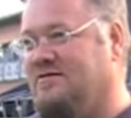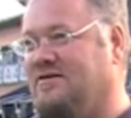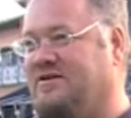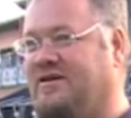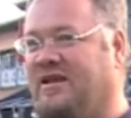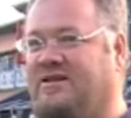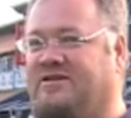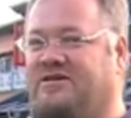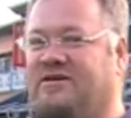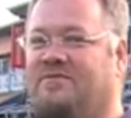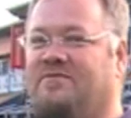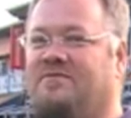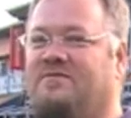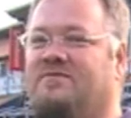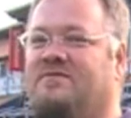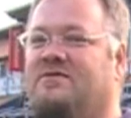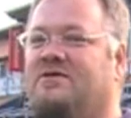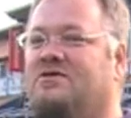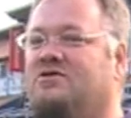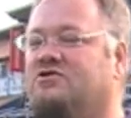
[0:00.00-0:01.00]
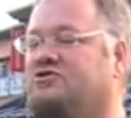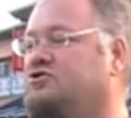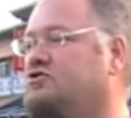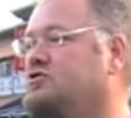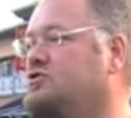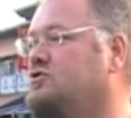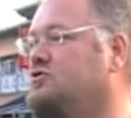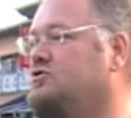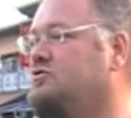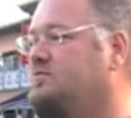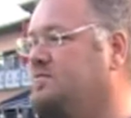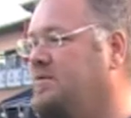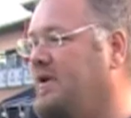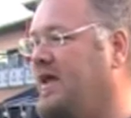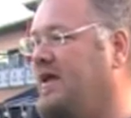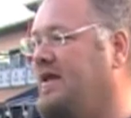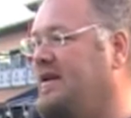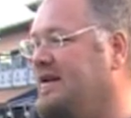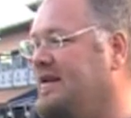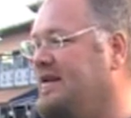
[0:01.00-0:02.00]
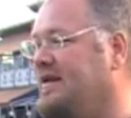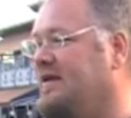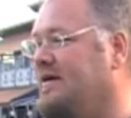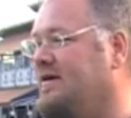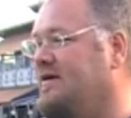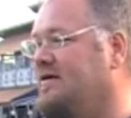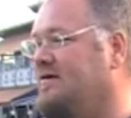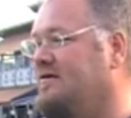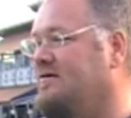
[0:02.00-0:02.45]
get them to play league